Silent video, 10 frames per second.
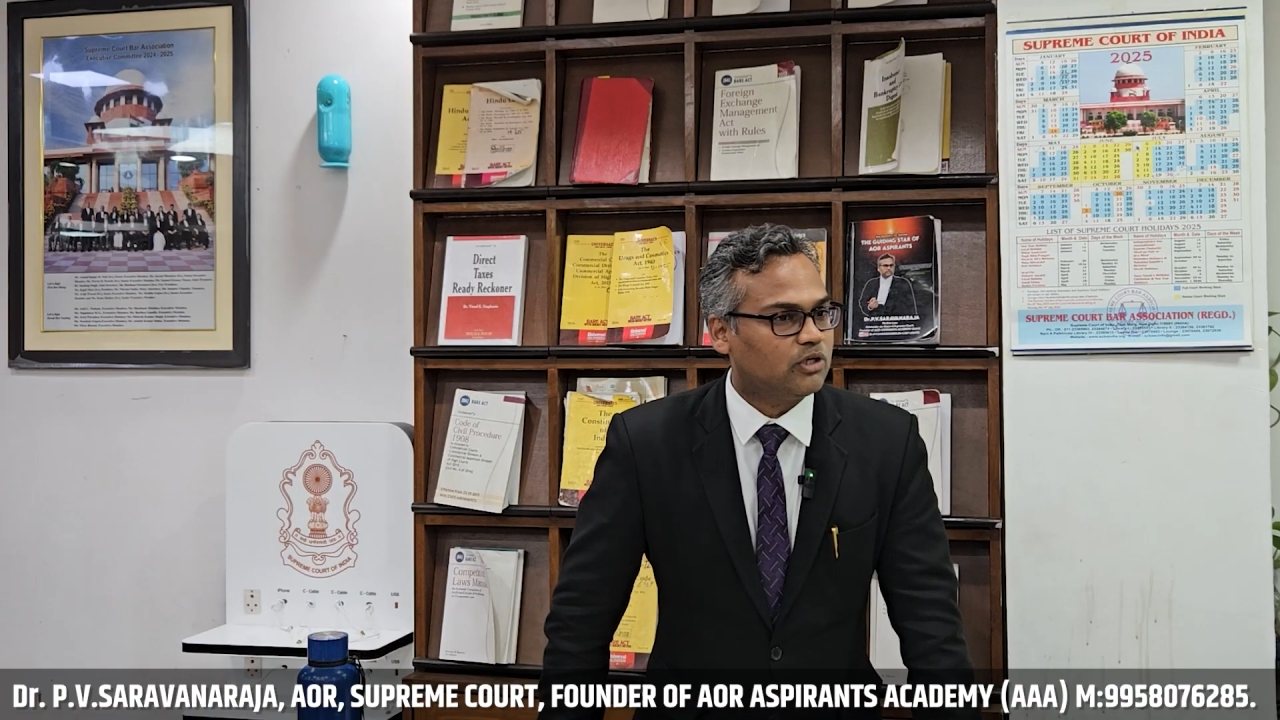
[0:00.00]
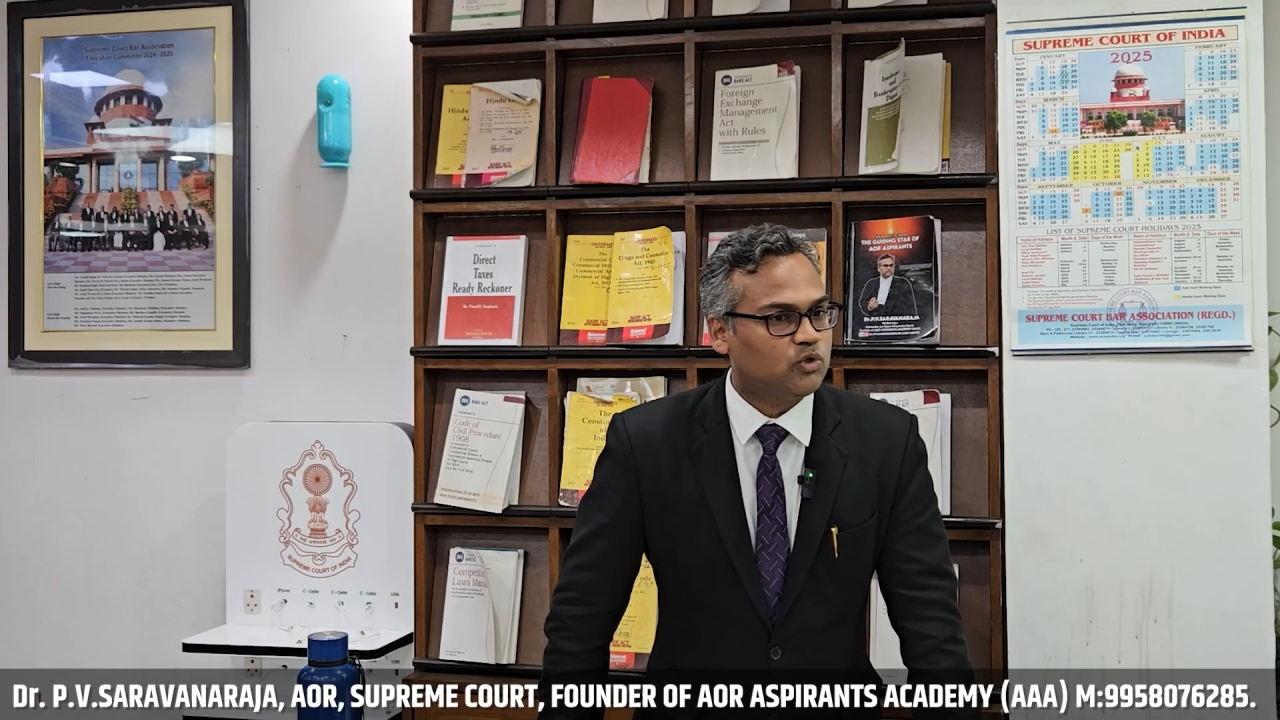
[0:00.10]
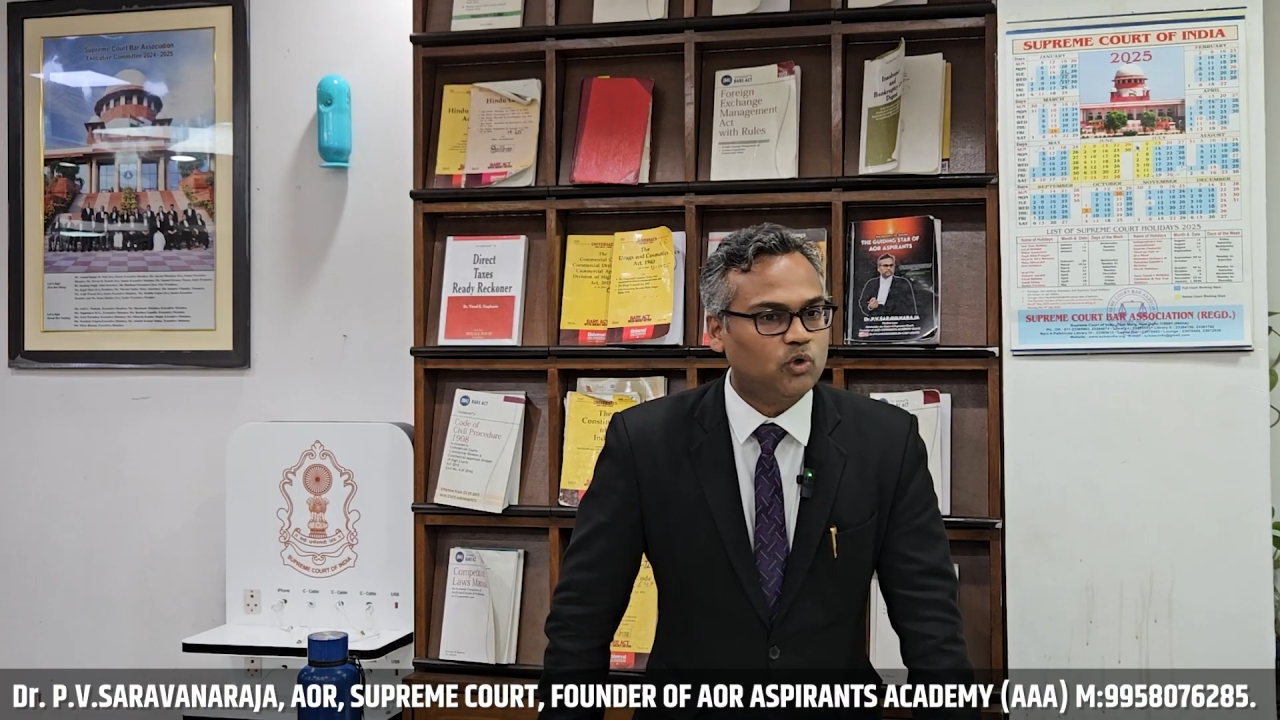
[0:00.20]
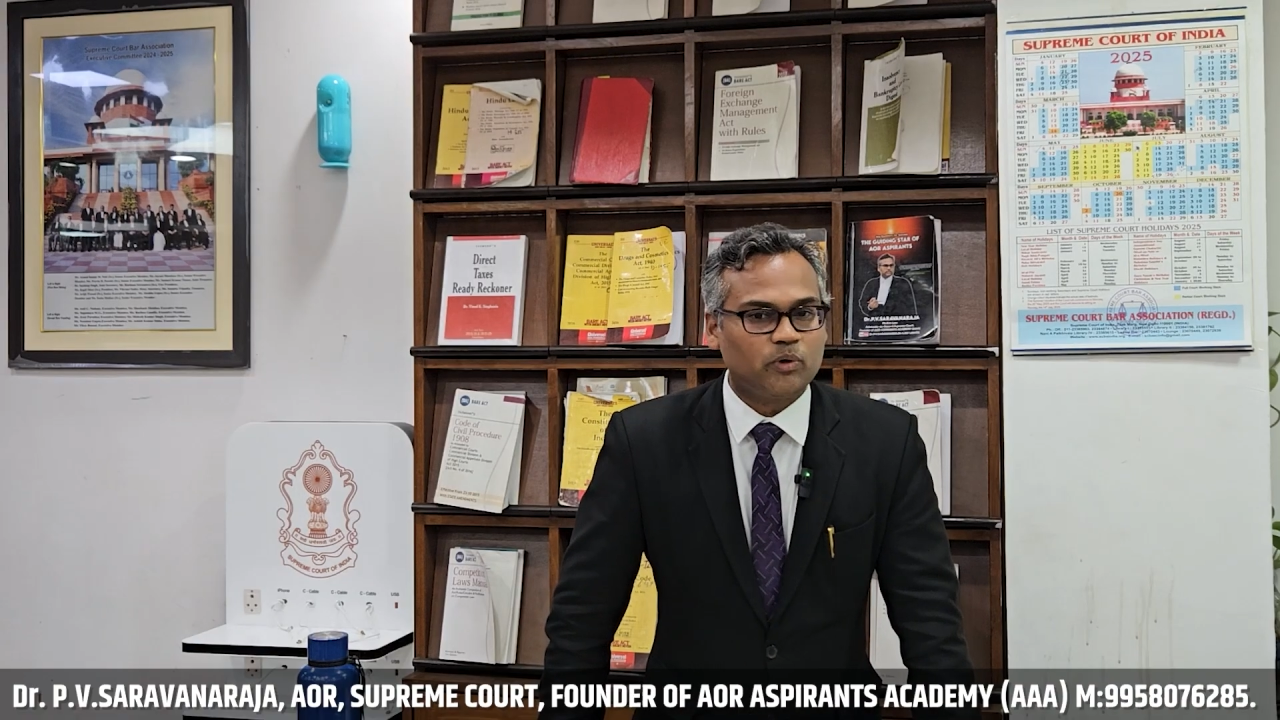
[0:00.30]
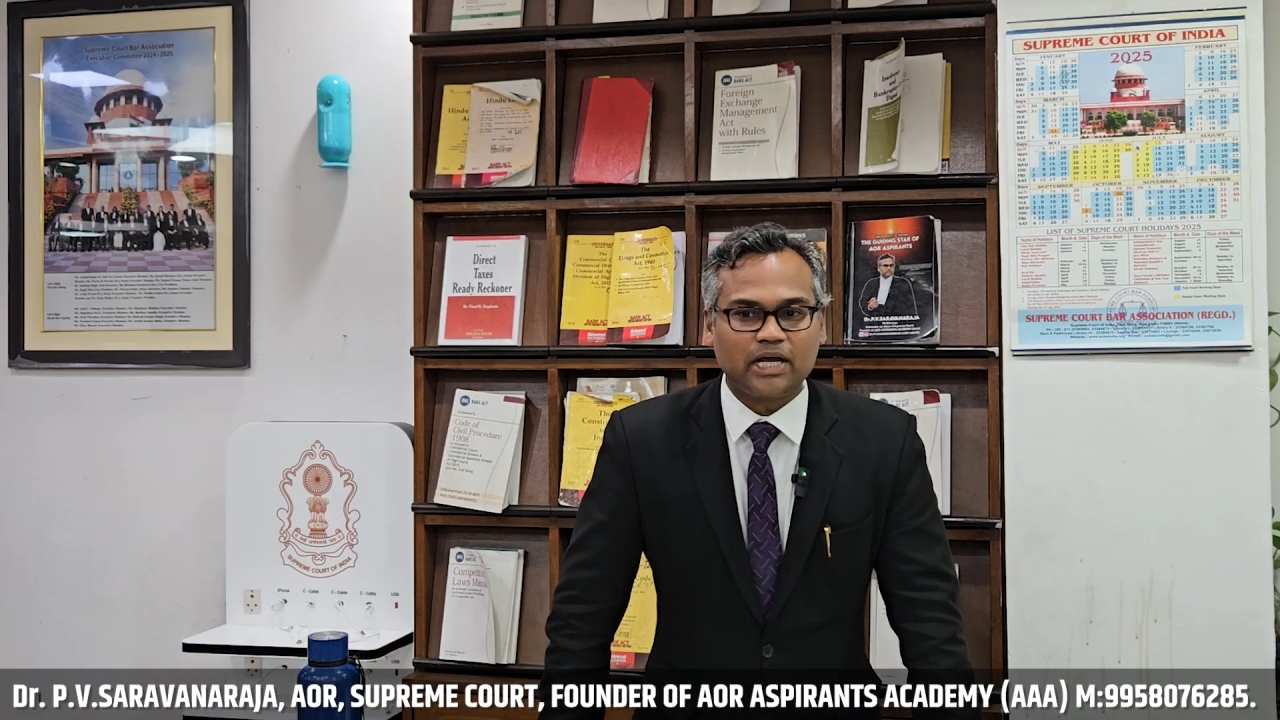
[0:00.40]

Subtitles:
to our